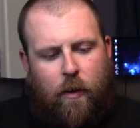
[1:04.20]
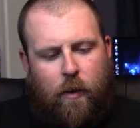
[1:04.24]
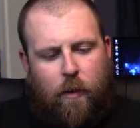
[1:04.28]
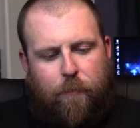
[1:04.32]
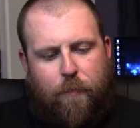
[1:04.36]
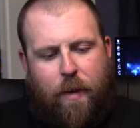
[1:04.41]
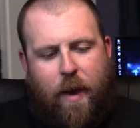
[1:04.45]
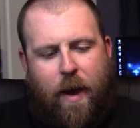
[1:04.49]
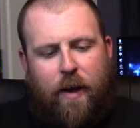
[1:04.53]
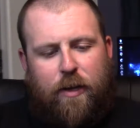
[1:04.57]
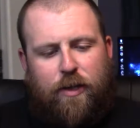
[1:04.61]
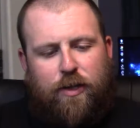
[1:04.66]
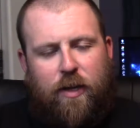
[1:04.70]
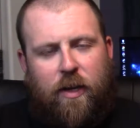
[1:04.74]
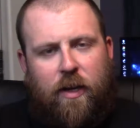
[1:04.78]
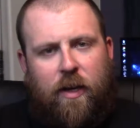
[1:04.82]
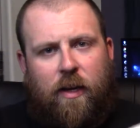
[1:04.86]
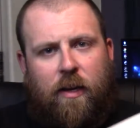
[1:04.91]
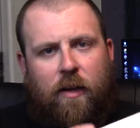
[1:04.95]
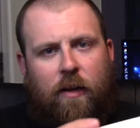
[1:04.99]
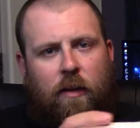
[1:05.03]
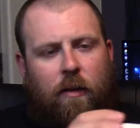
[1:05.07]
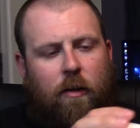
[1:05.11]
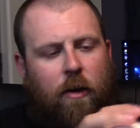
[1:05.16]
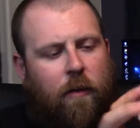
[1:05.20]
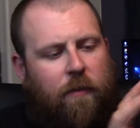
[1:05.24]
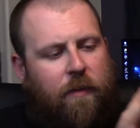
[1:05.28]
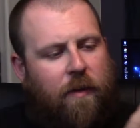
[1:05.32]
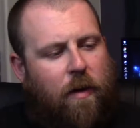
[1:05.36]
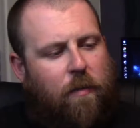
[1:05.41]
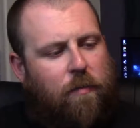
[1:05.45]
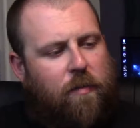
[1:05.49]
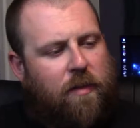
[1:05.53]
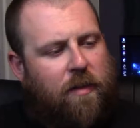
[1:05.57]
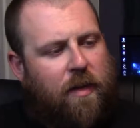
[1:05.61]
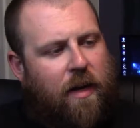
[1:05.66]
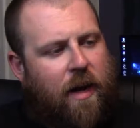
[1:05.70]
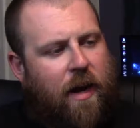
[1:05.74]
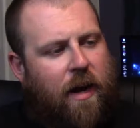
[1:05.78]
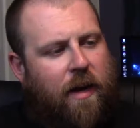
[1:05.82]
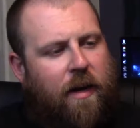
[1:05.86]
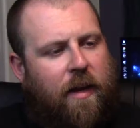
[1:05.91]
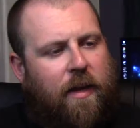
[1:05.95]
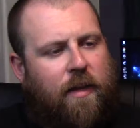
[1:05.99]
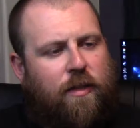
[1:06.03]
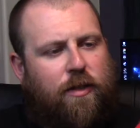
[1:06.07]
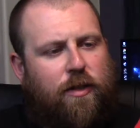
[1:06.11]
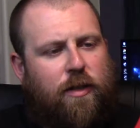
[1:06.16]
Packaging on the outside
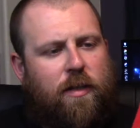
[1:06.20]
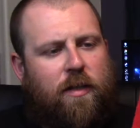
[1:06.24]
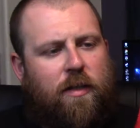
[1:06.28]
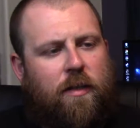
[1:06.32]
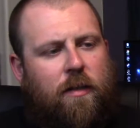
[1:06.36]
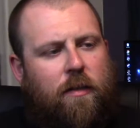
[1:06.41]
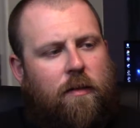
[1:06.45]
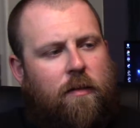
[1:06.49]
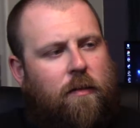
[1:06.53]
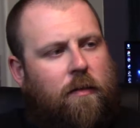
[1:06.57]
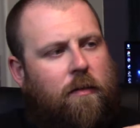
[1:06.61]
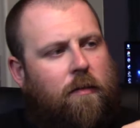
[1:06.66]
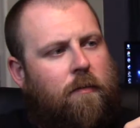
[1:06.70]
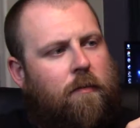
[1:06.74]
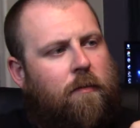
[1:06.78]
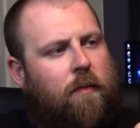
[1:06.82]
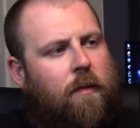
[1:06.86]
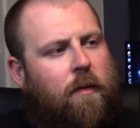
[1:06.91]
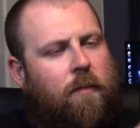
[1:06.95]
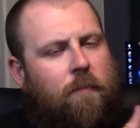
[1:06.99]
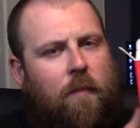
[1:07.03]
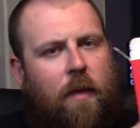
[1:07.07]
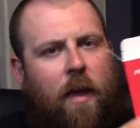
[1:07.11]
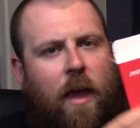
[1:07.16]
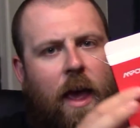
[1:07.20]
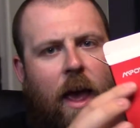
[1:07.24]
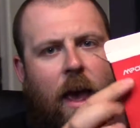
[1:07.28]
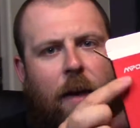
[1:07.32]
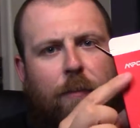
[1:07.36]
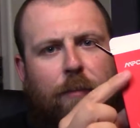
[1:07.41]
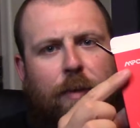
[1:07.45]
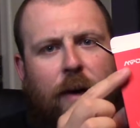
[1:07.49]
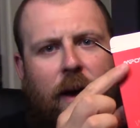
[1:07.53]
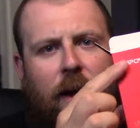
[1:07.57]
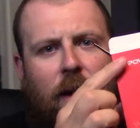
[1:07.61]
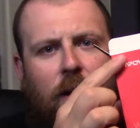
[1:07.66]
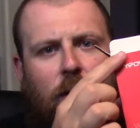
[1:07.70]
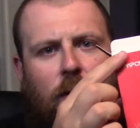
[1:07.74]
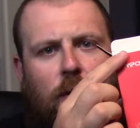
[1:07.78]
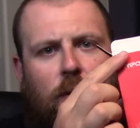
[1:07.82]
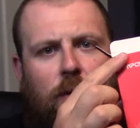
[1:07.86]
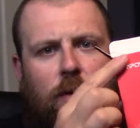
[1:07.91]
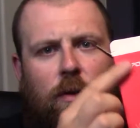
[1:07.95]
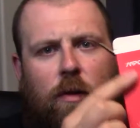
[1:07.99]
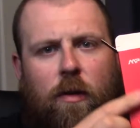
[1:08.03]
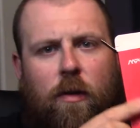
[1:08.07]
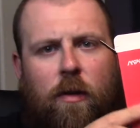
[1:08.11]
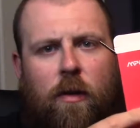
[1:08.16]
is just
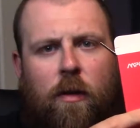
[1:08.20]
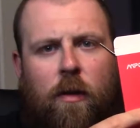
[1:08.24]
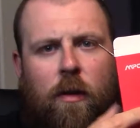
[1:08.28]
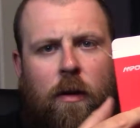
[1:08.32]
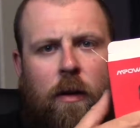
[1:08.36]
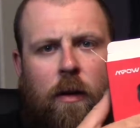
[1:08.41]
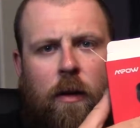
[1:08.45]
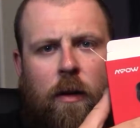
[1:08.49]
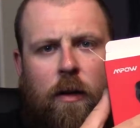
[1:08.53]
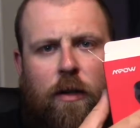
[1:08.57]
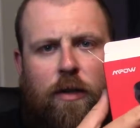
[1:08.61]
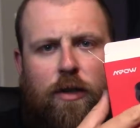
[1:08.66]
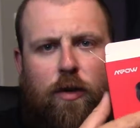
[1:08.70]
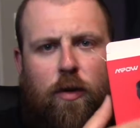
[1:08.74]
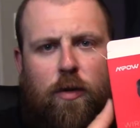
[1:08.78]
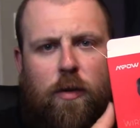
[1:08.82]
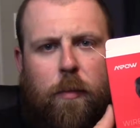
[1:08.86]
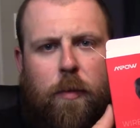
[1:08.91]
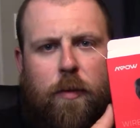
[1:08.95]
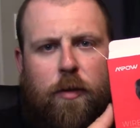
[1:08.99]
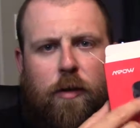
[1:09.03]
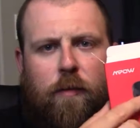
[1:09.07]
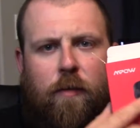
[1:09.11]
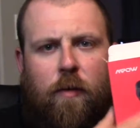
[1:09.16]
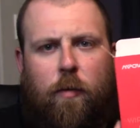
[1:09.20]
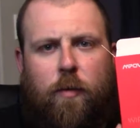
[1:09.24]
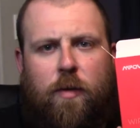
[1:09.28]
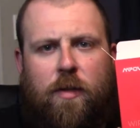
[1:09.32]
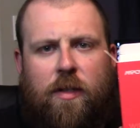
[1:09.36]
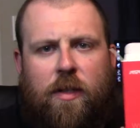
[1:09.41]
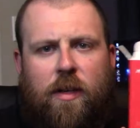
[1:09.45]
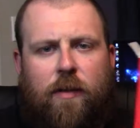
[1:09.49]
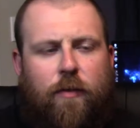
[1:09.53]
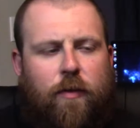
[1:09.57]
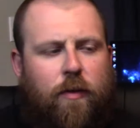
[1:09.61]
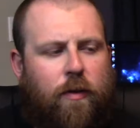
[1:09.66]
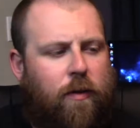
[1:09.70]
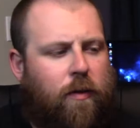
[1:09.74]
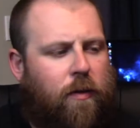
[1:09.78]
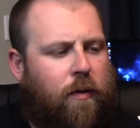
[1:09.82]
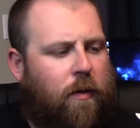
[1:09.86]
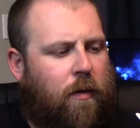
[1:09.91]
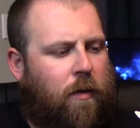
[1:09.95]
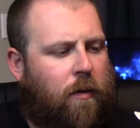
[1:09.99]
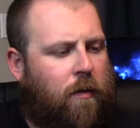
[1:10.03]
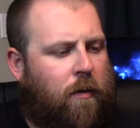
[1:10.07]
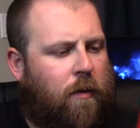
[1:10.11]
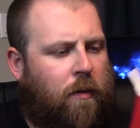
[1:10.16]
MPow. Shows a picture of the receiver.
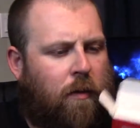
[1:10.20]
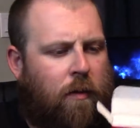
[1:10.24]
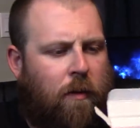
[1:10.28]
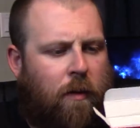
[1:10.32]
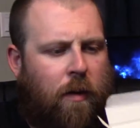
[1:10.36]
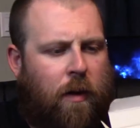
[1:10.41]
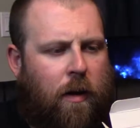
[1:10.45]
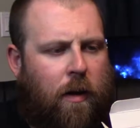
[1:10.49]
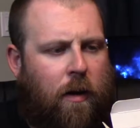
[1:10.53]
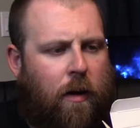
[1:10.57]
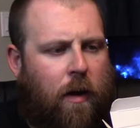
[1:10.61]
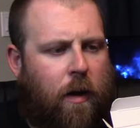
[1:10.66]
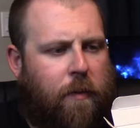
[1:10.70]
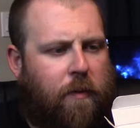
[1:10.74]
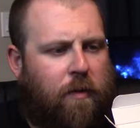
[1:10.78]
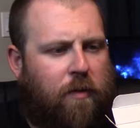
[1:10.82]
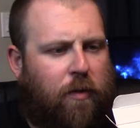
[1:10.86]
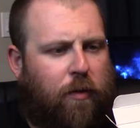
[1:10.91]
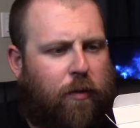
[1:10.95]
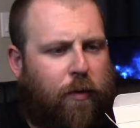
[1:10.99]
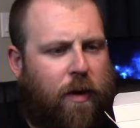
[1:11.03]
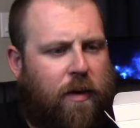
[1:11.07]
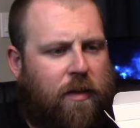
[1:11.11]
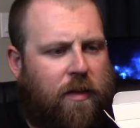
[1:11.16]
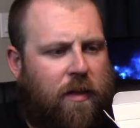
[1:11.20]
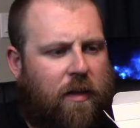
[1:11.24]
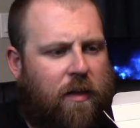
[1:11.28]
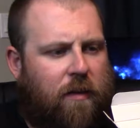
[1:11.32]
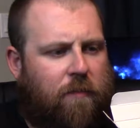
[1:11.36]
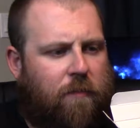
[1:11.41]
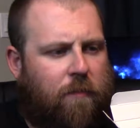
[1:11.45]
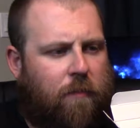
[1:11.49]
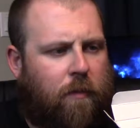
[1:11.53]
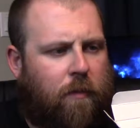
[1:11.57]
Nothing too crazy.